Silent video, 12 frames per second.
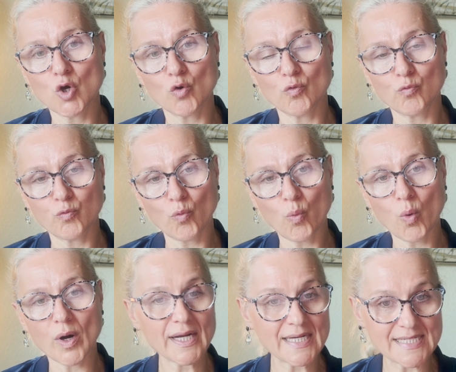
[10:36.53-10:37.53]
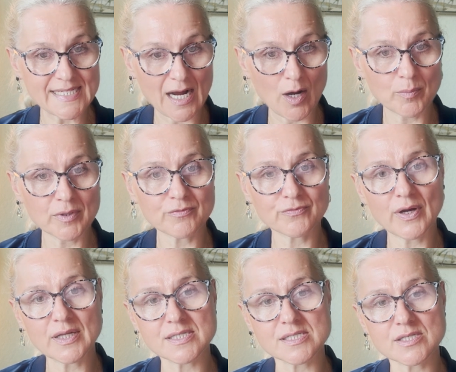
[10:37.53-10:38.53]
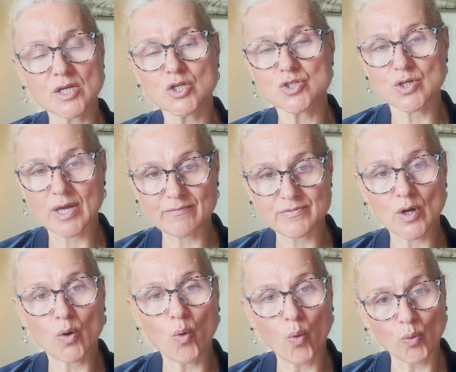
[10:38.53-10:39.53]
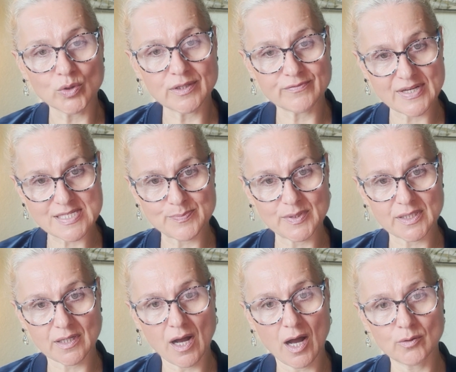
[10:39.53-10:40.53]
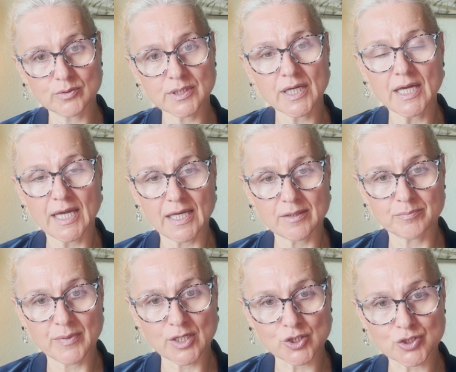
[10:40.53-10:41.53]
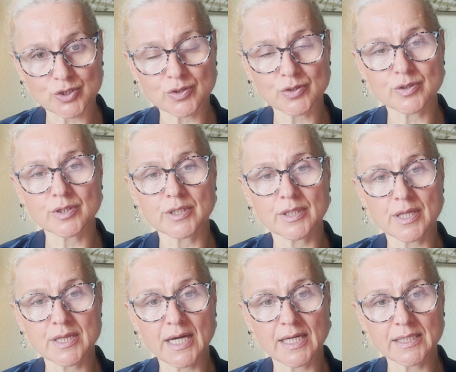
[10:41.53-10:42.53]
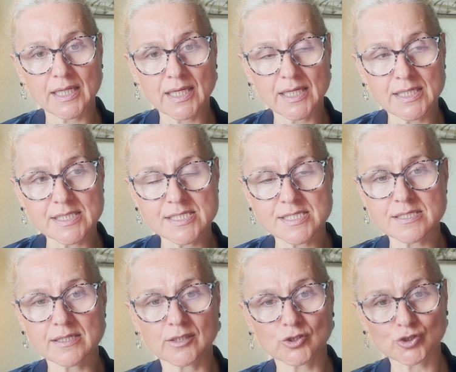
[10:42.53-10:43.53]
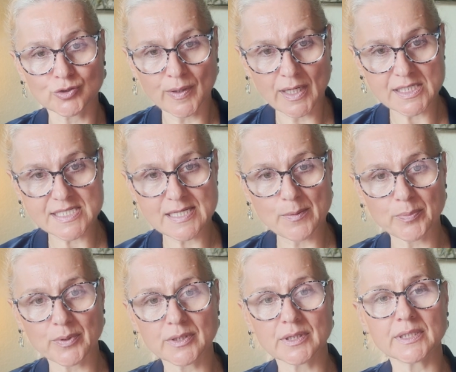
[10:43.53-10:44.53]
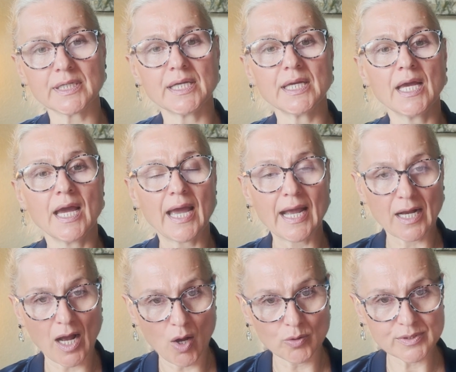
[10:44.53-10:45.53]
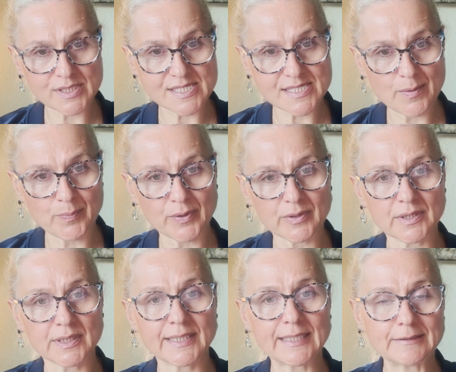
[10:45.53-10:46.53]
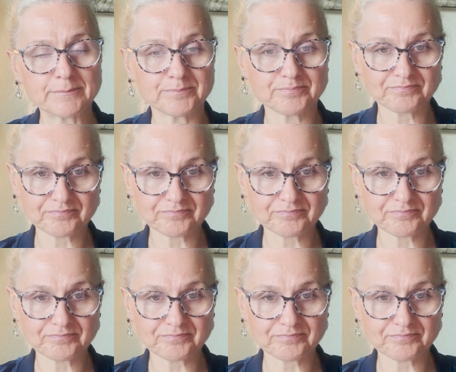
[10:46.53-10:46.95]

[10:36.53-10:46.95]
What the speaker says: for endowment funds to have their own investment account. Make sure that it's tracked separately, accounted separately,